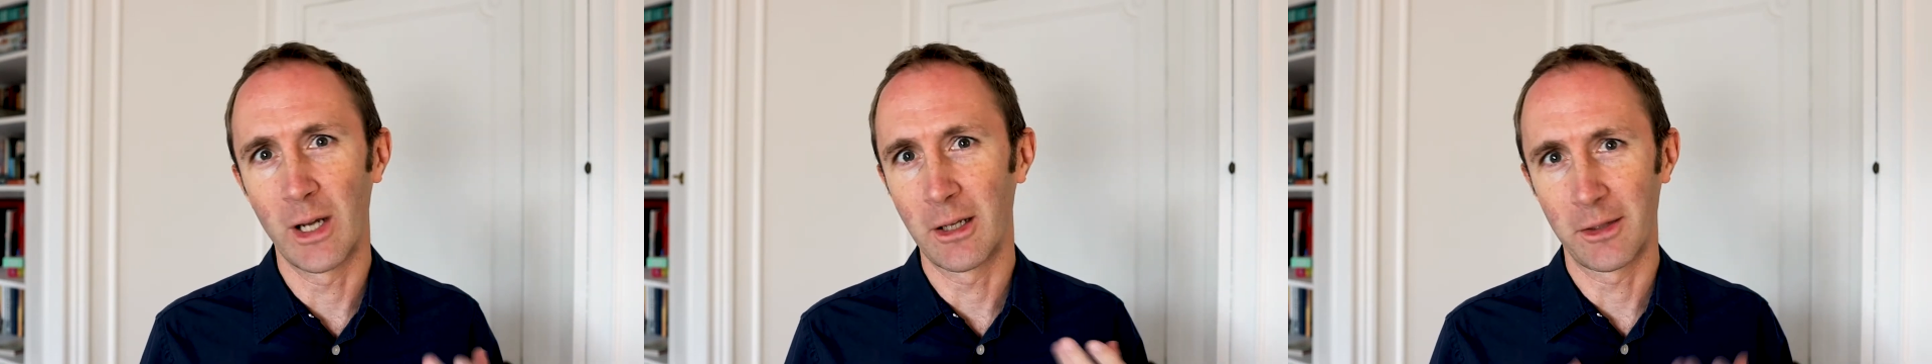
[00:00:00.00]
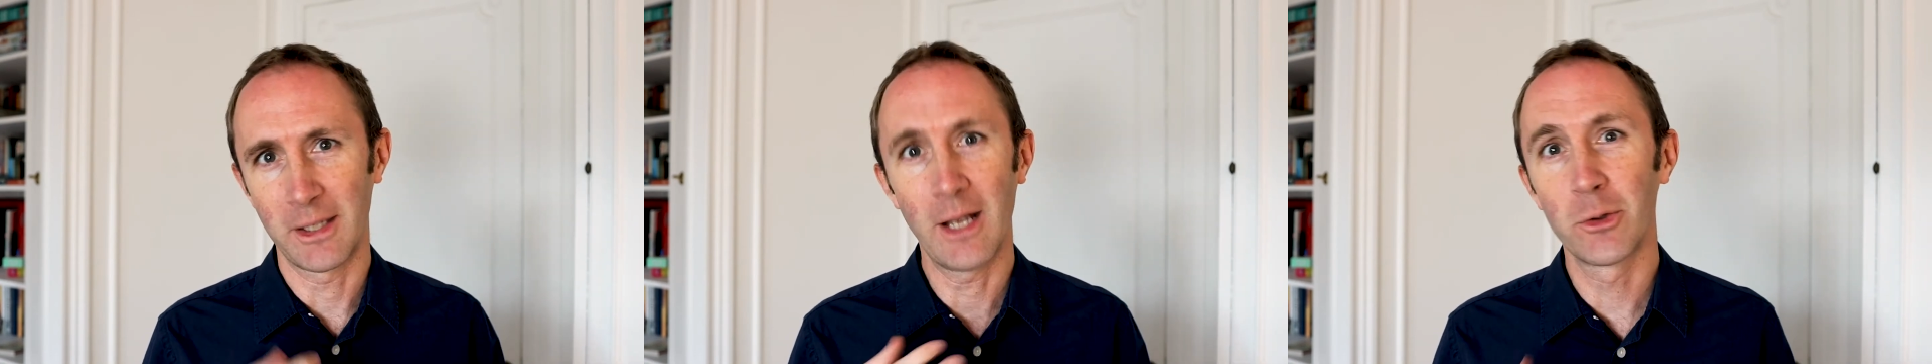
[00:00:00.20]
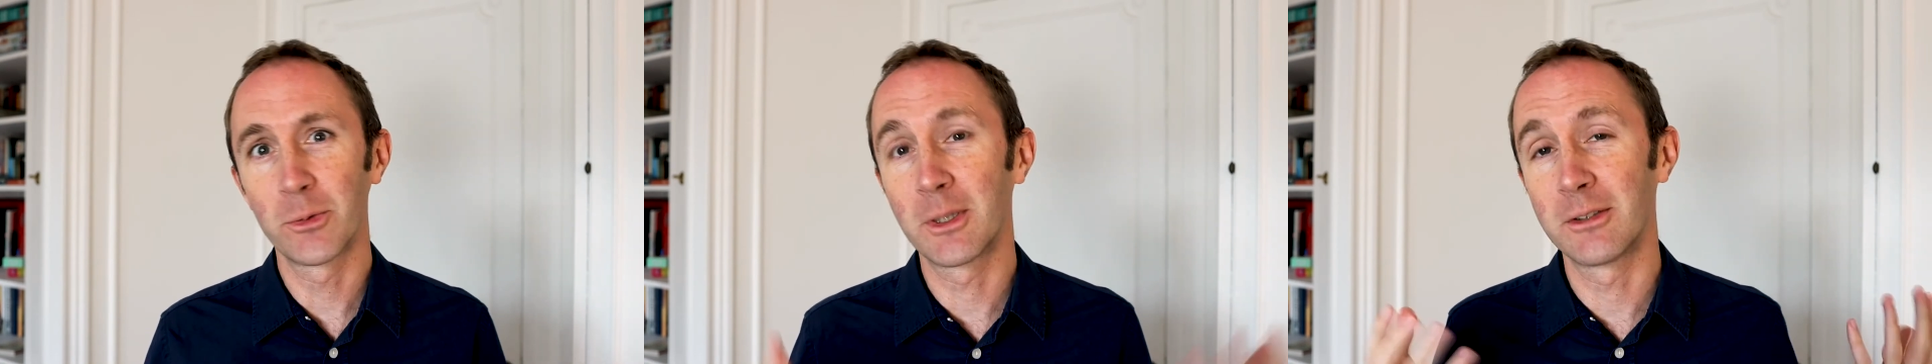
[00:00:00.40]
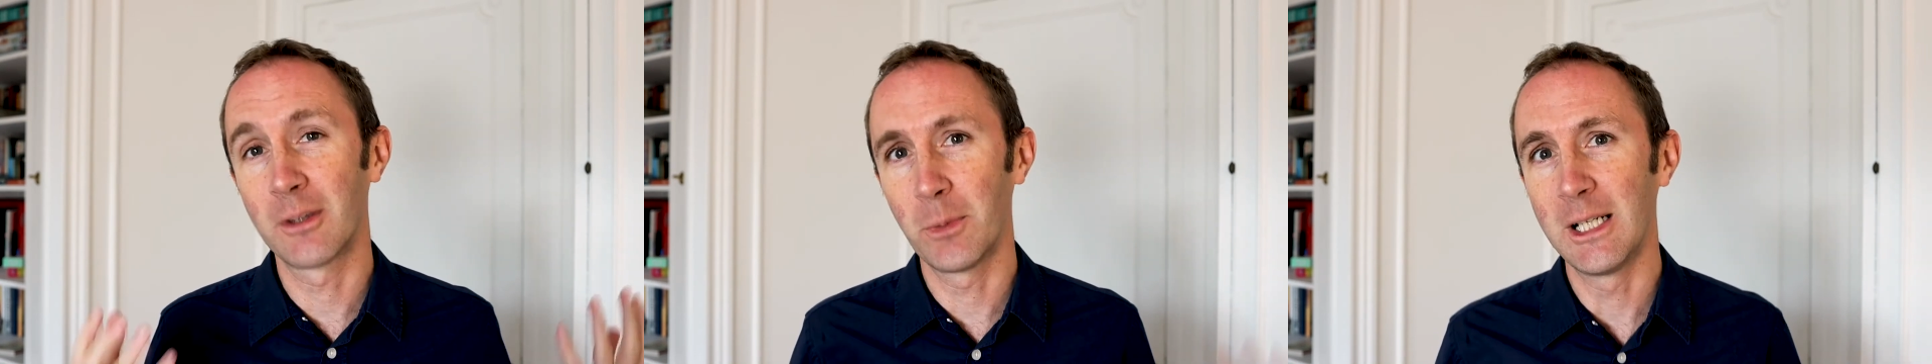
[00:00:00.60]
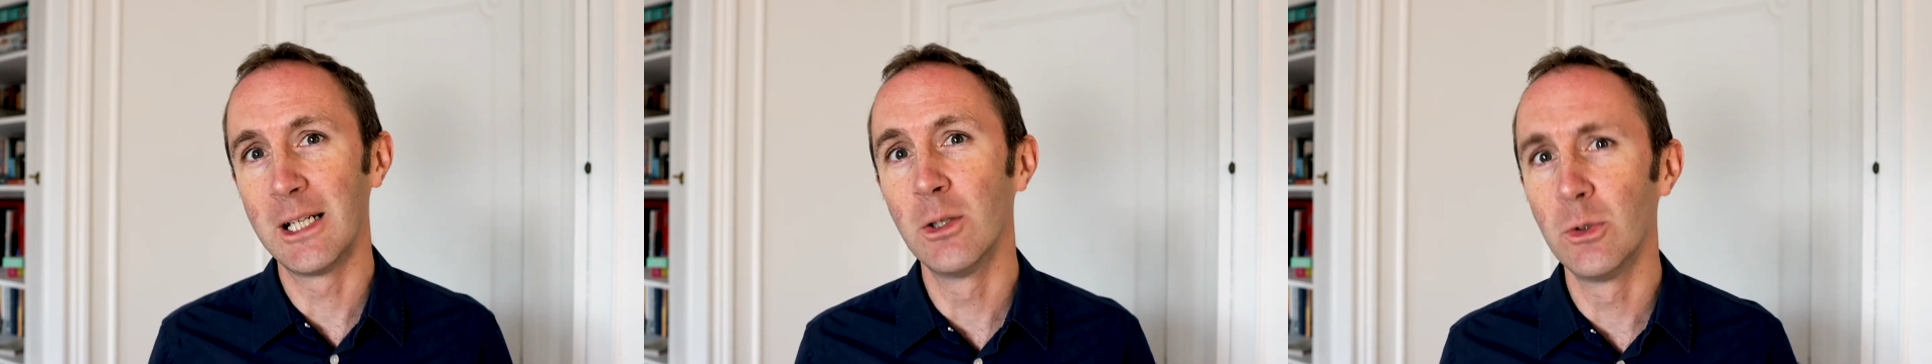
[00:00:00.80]
anything else because
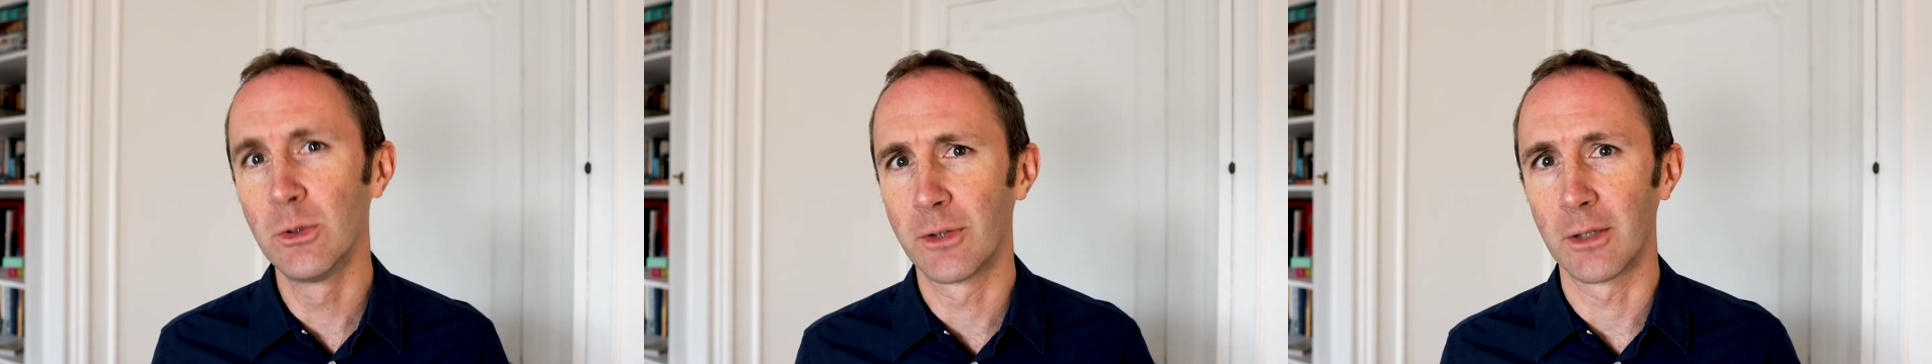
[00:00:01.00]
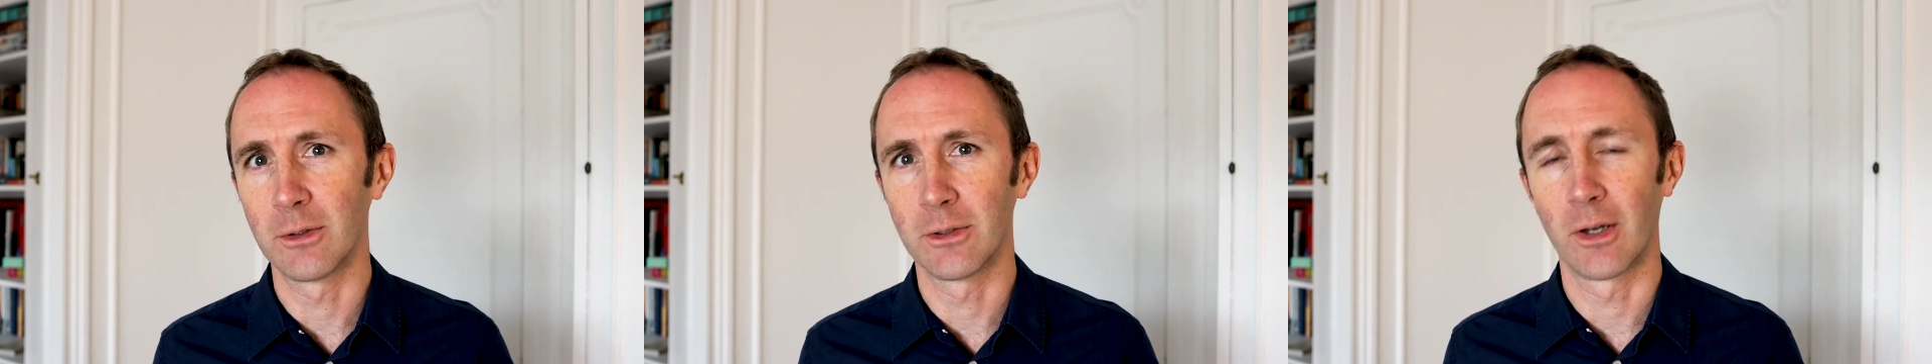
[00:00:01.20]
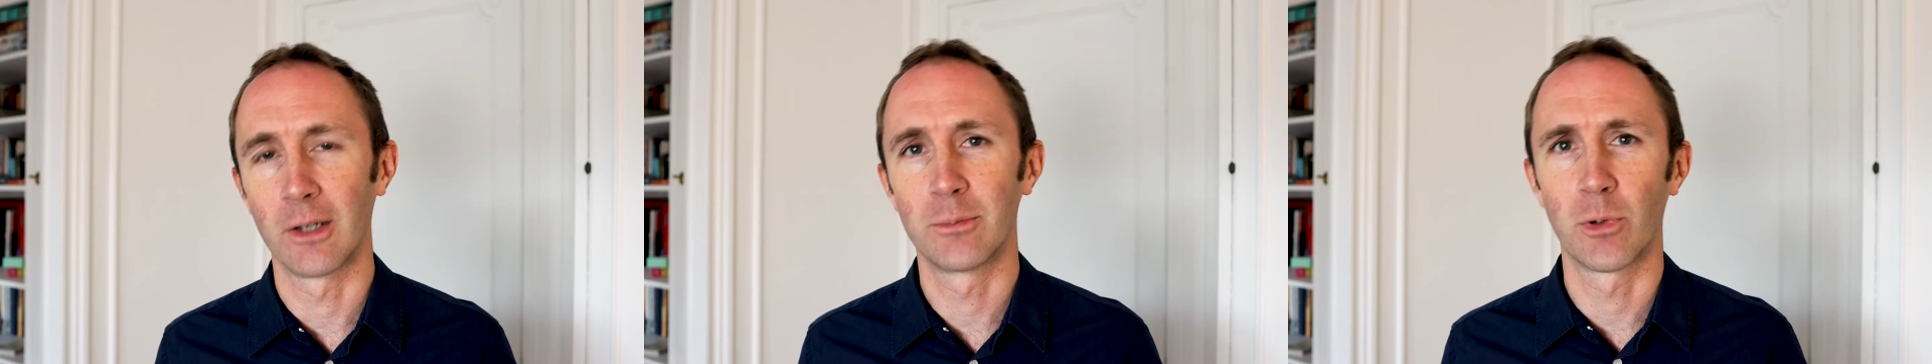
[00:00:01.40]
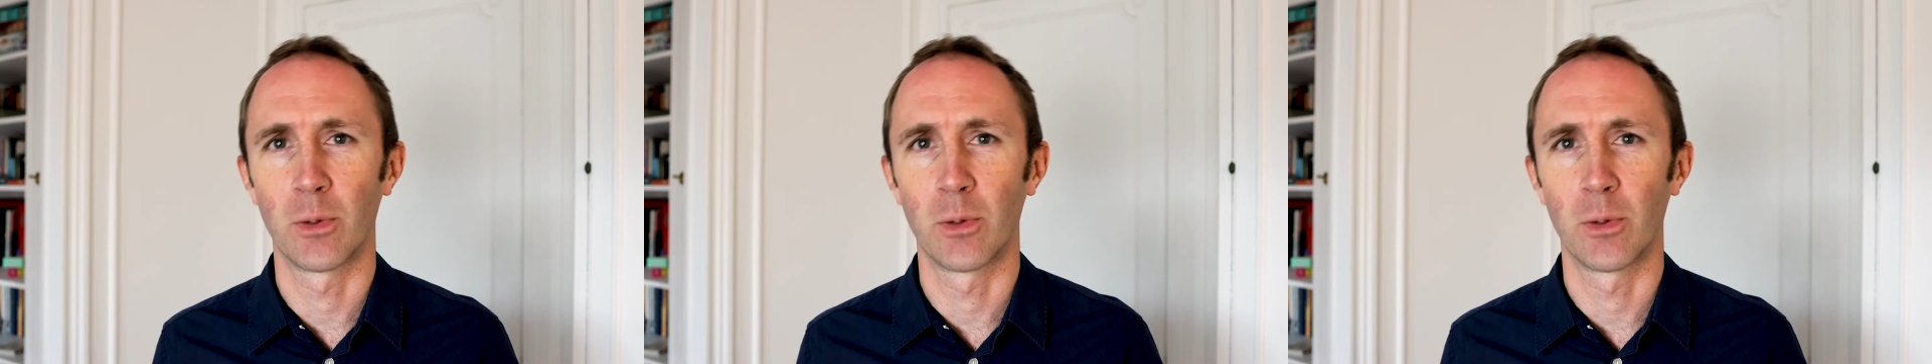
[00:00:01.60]
then we lose those nice